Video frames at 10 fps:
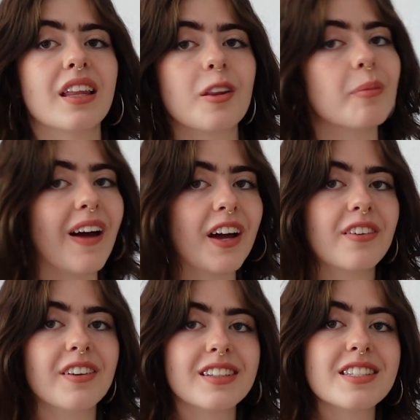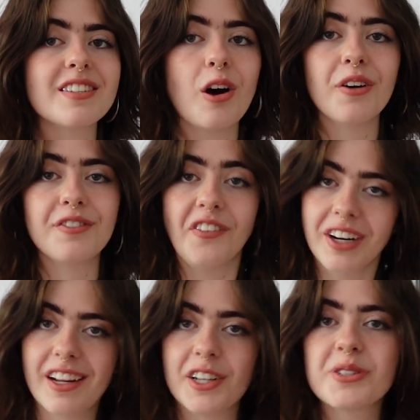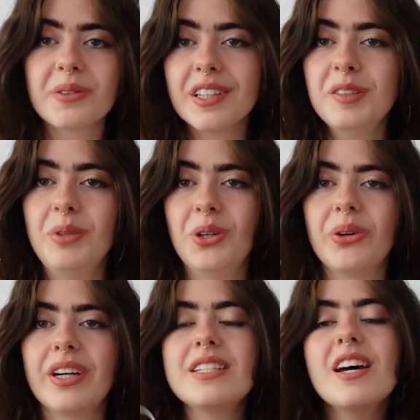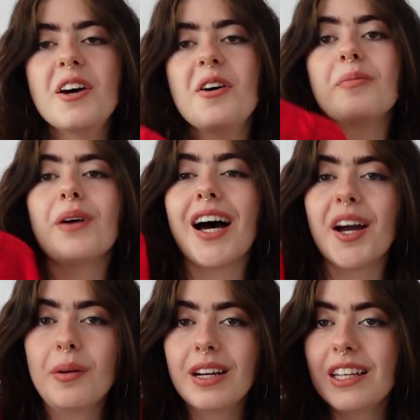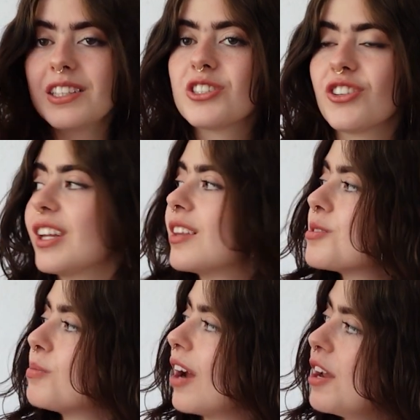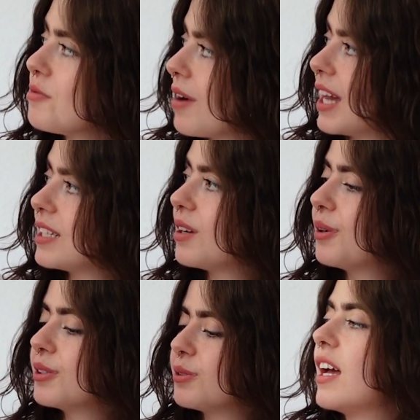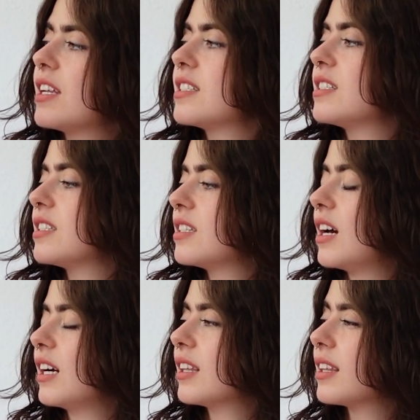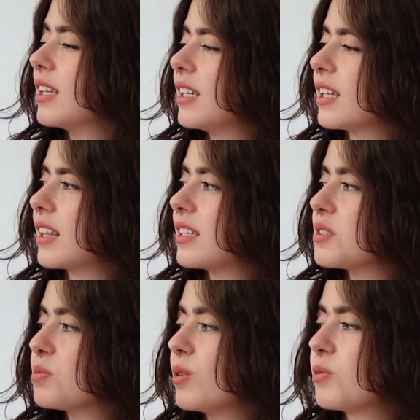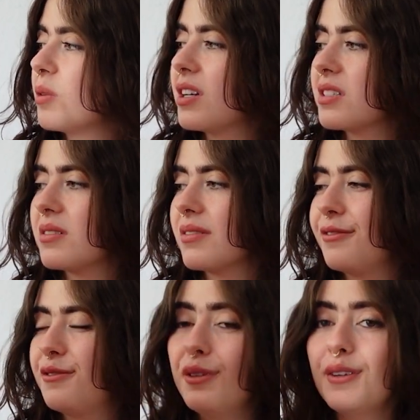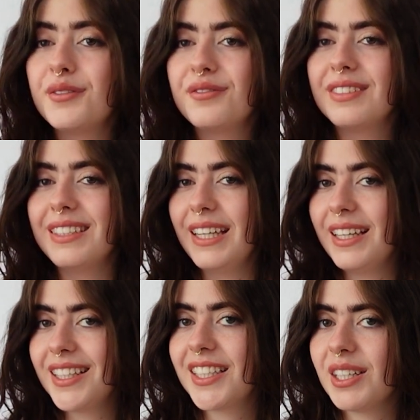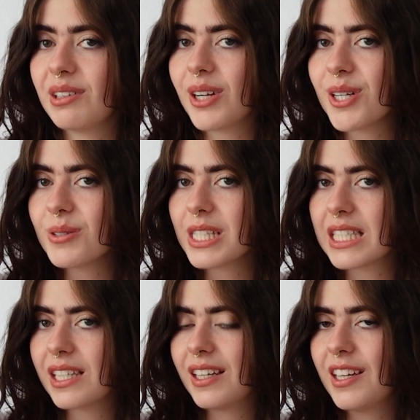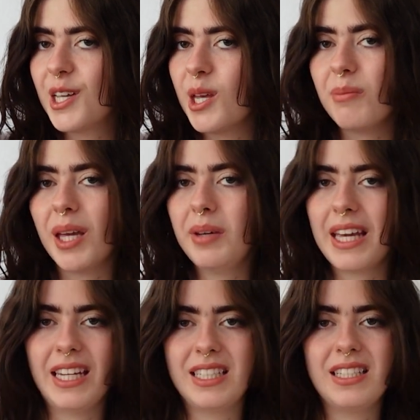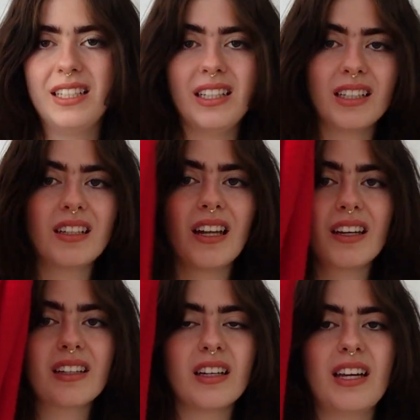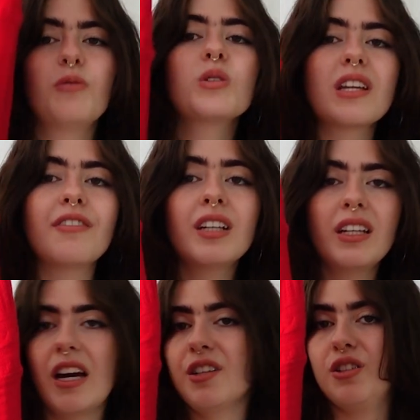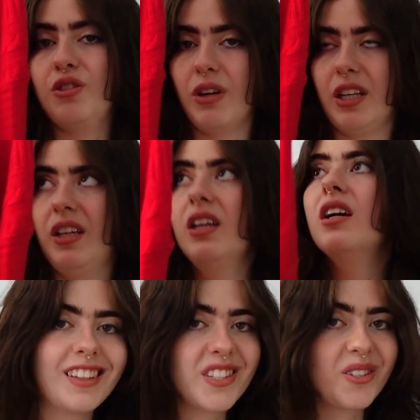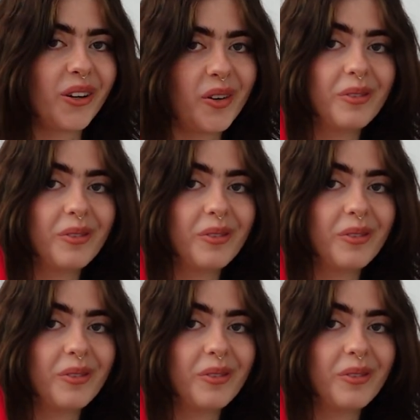in the background, it's all very natural and muted, but I really enjoy this bright red. And I think this one was €15, maybe 18. Like, it was definitely under 20. That's all I